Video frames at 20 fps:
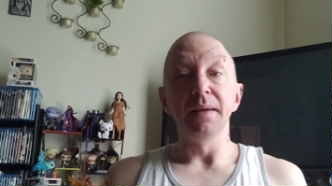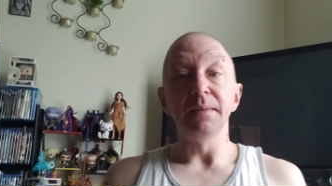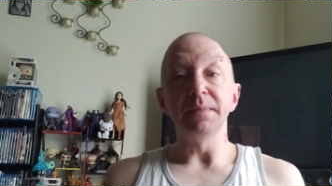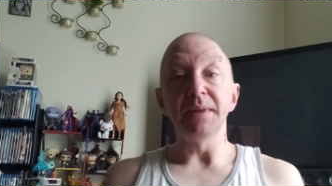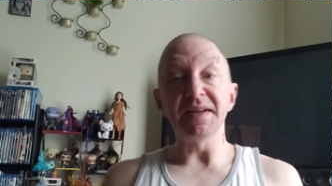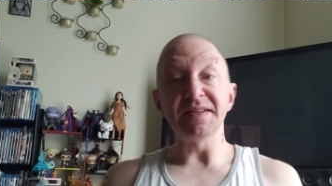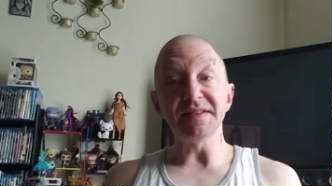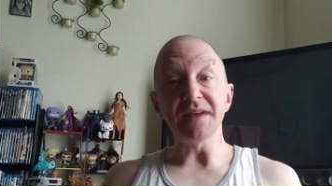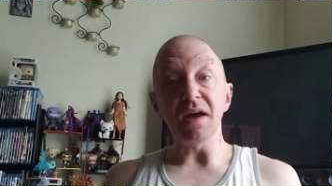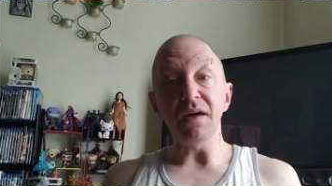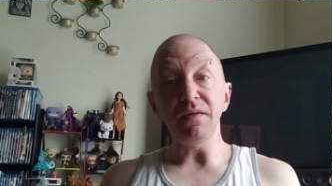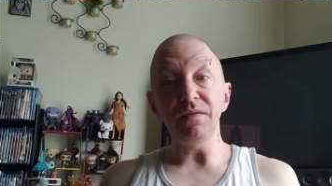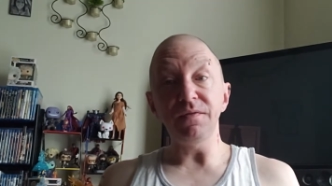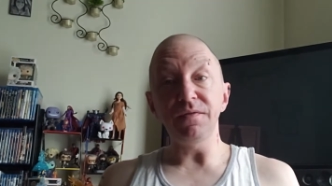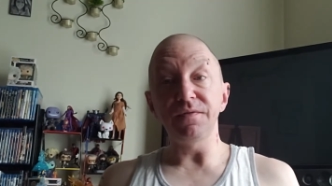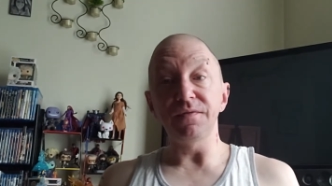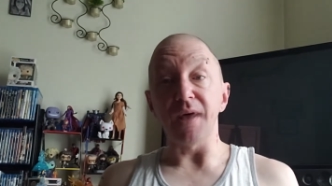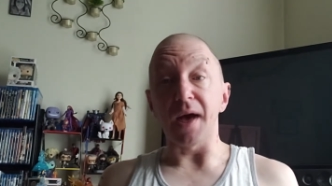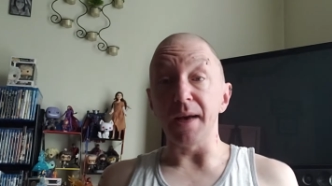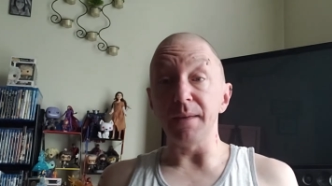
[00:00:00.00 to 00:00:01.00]

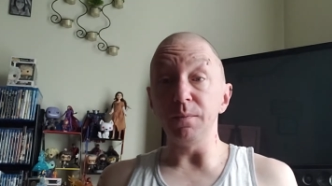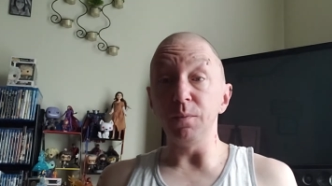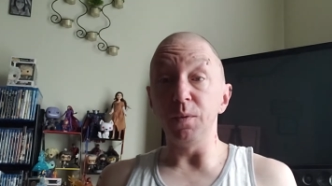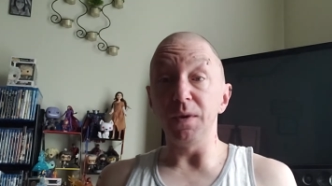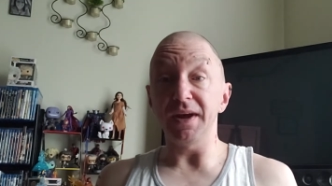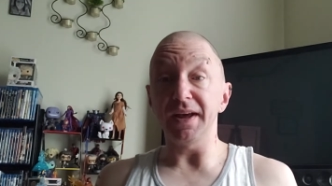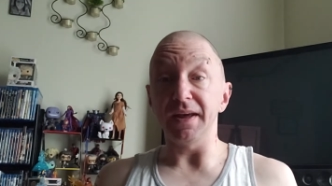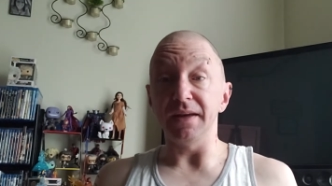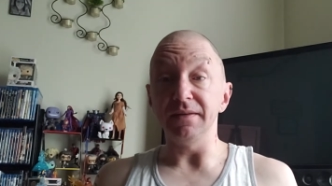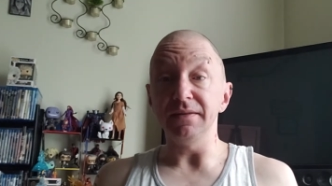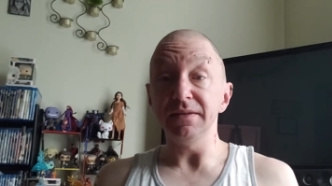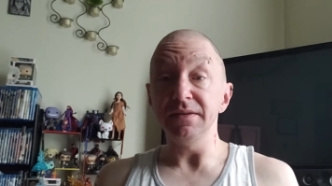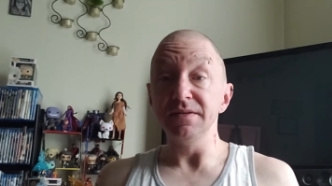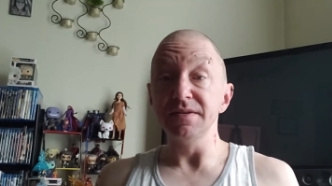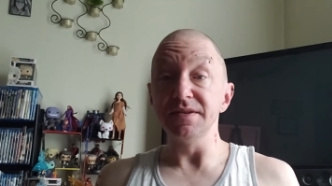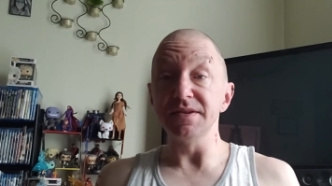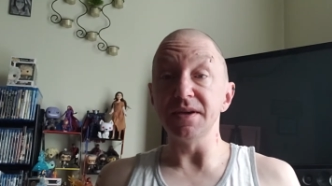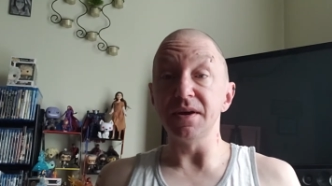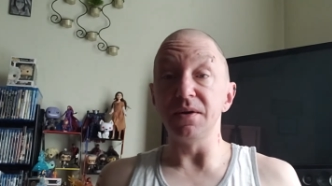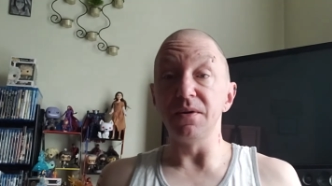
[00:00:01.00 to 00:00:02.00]
Myself, I'm Wiccan,
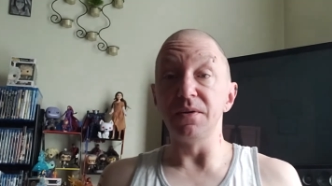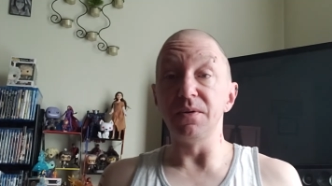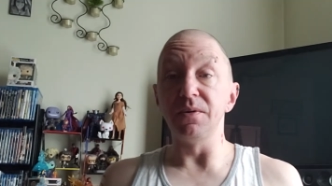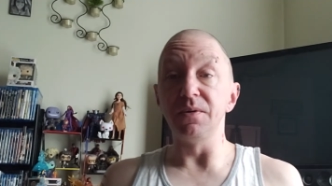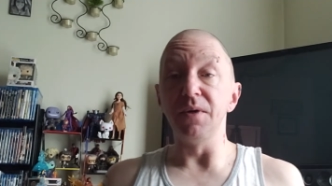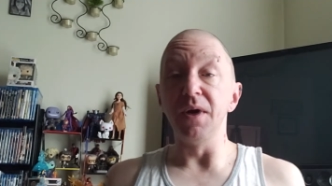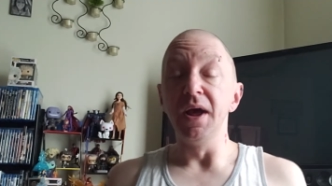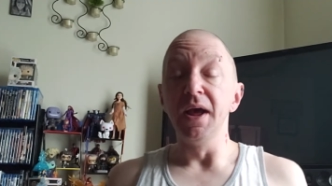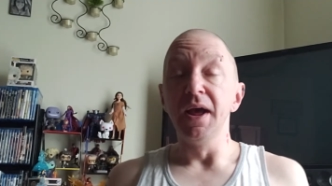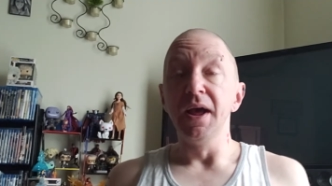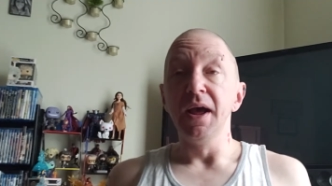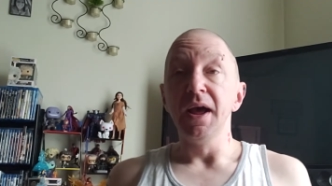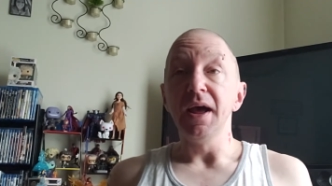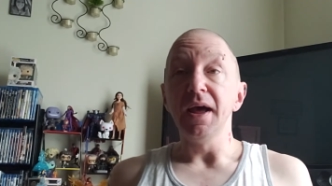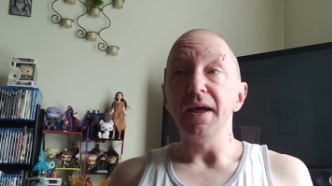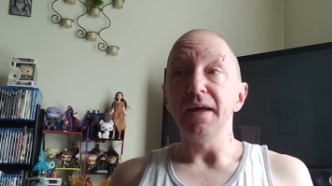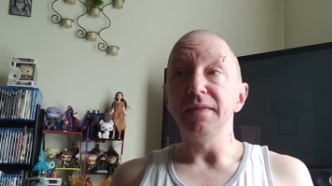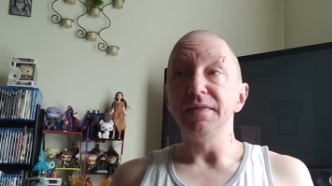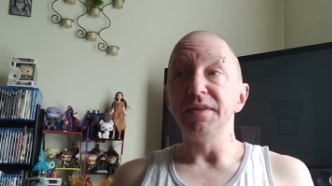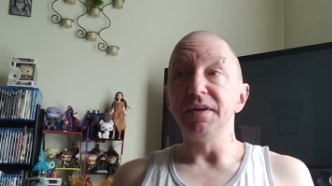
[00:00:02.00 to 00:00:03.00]
so
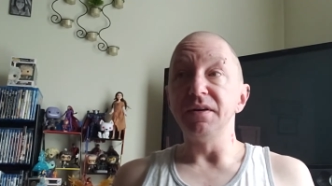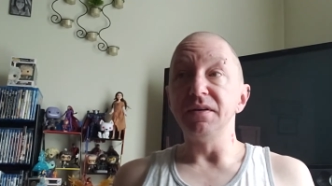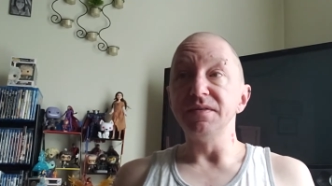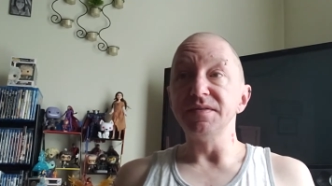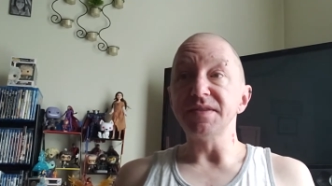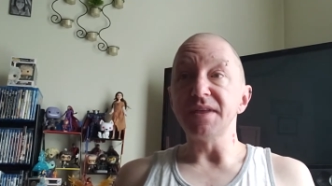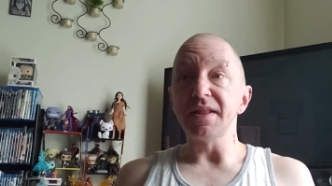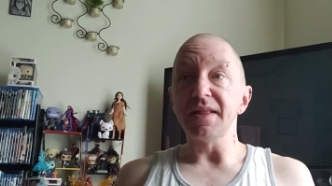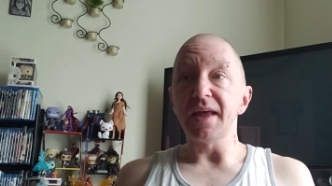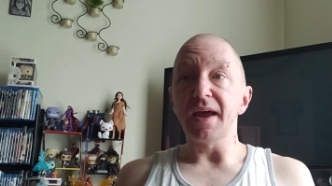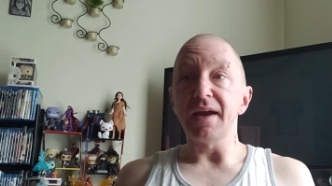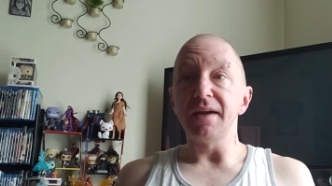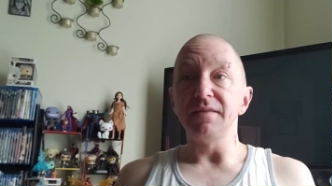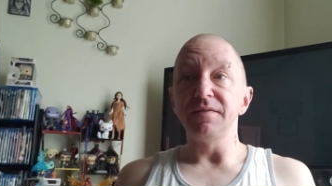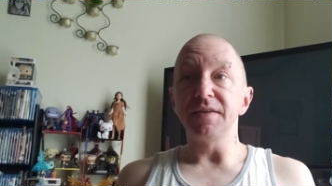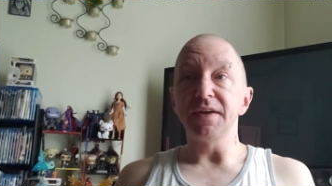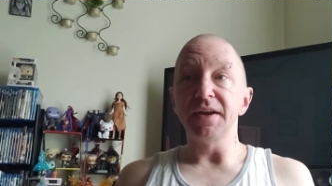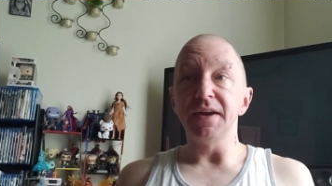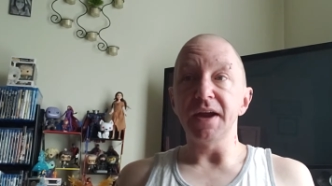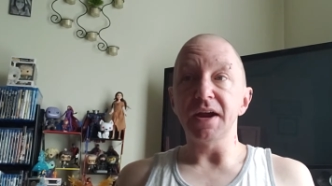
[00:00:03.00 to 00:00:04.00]
there's a lot
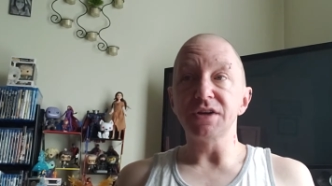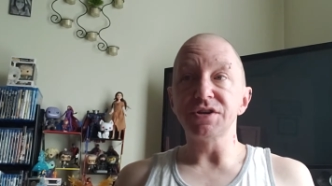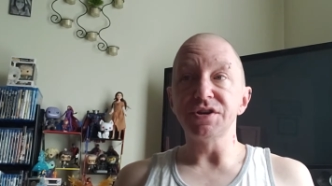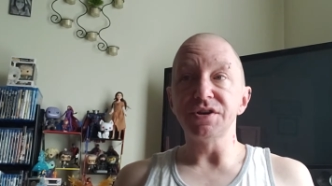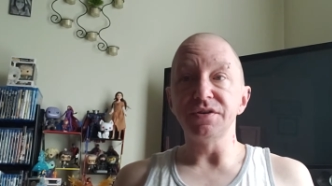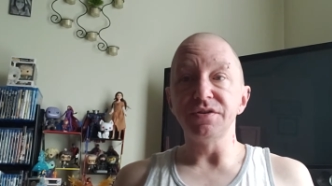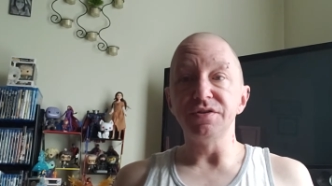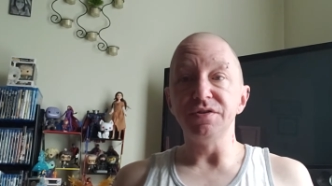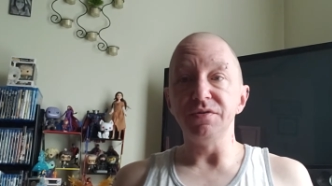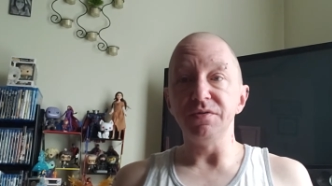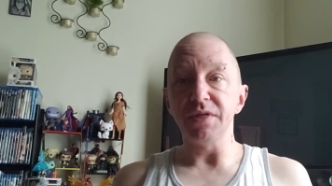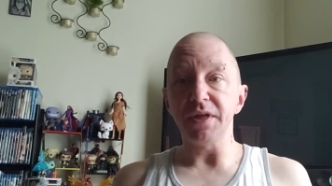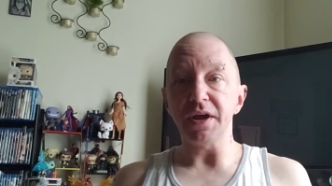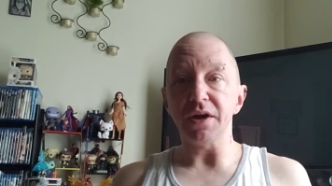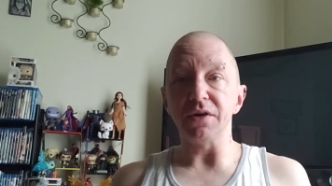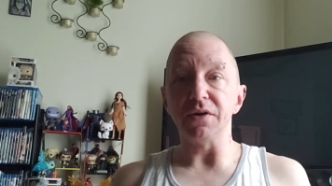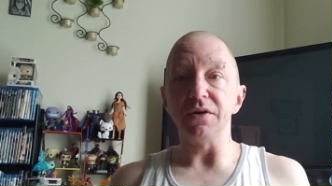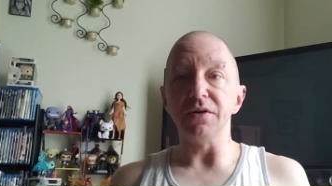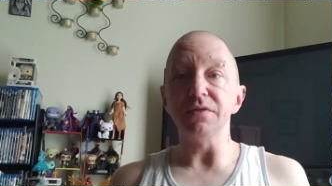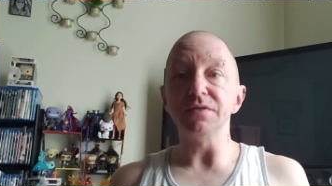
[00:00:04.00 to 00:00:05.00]
of connection to the
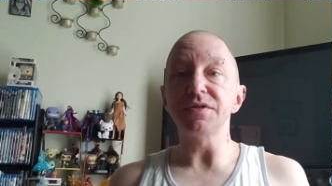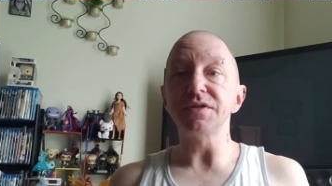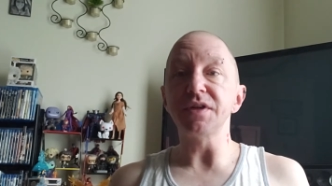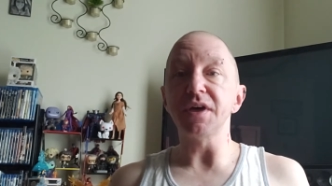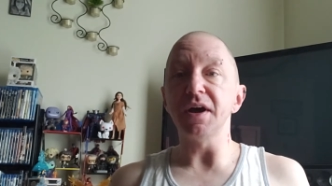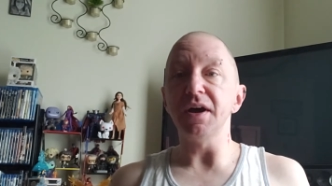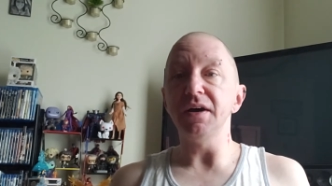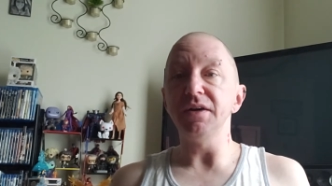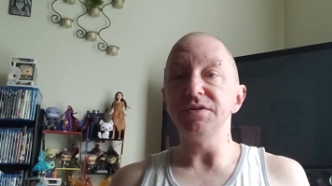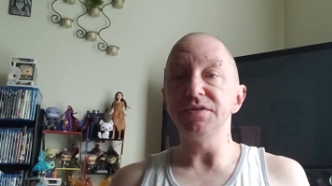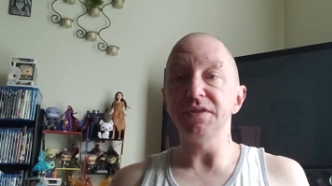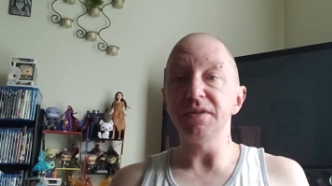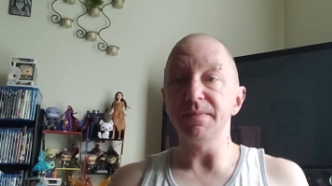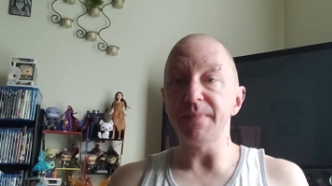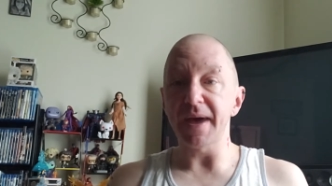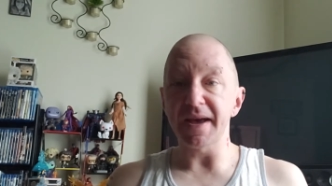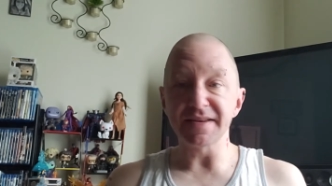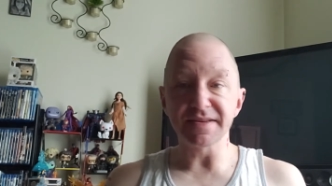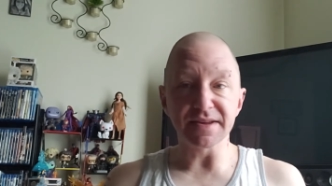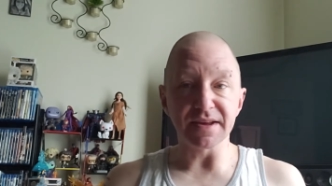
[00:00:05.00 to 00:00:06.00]
earth, uh, to the
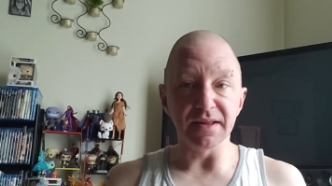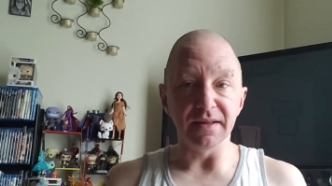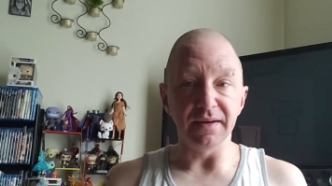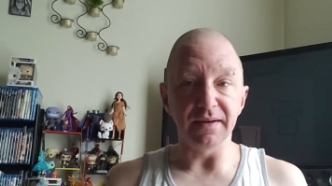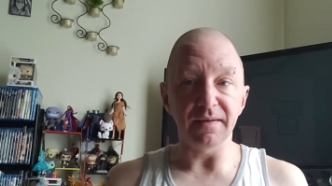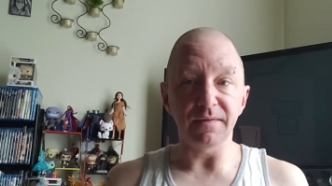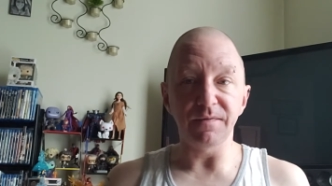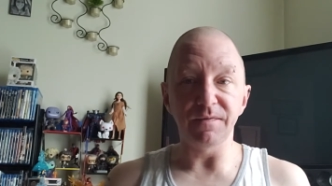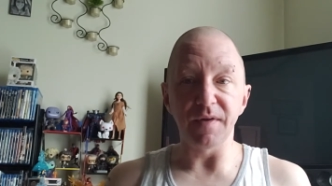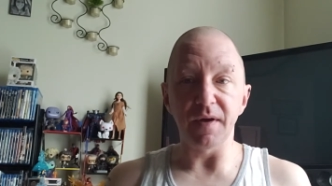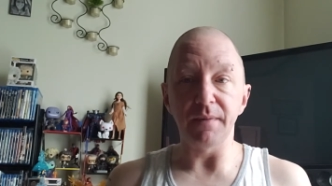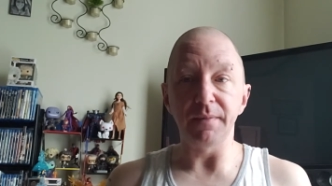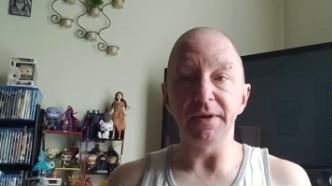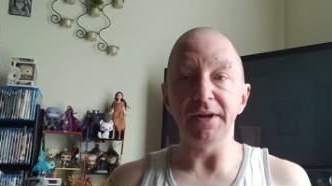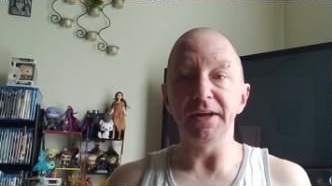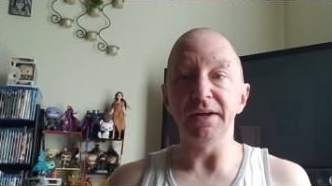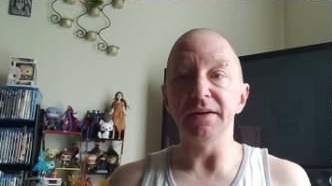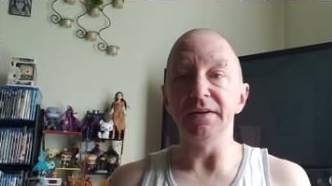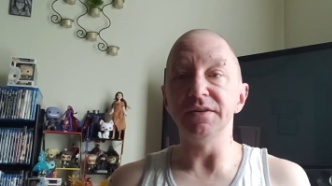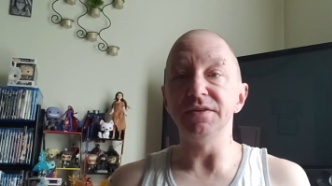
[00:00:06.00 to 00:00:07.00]
masculine,
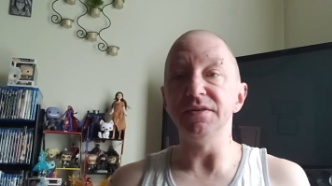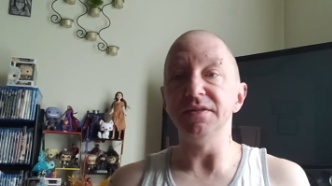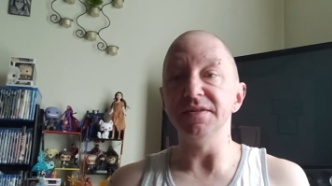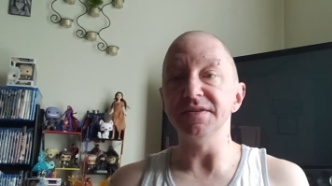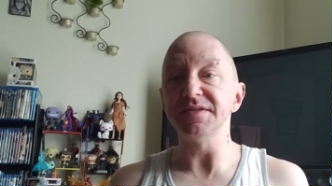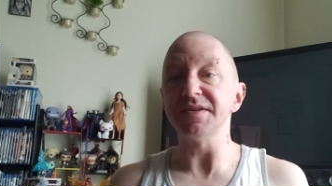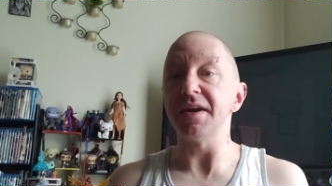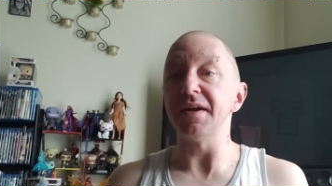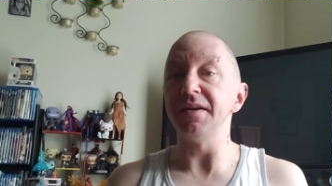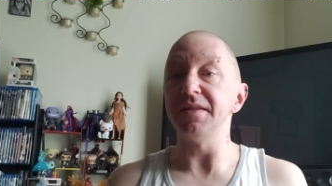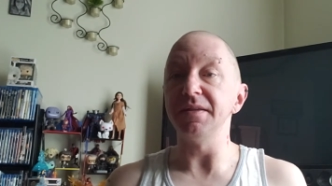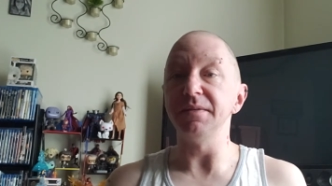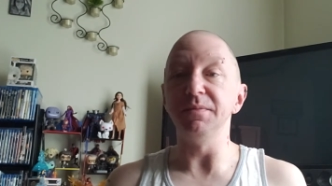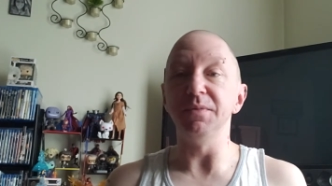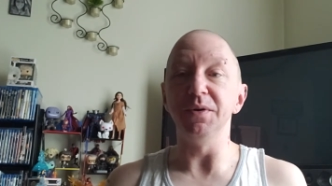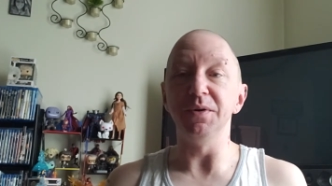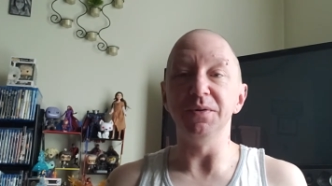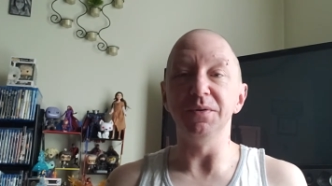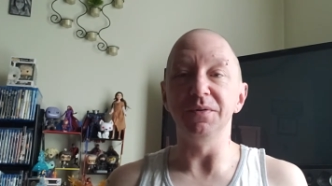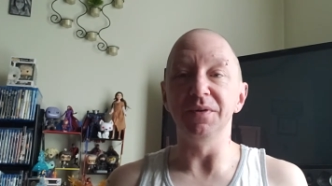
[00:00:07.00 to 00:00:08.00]
feminine, to the sun and the
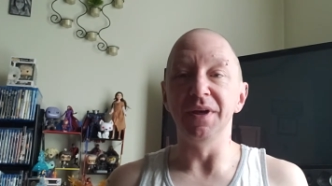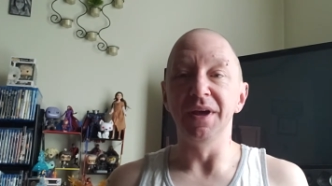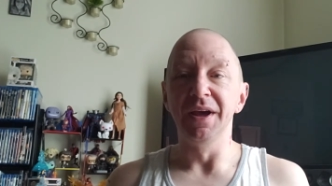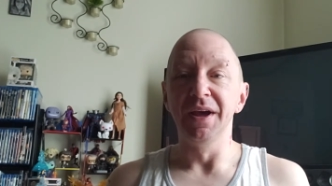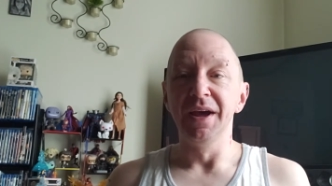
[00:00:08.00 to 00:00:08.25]
moon,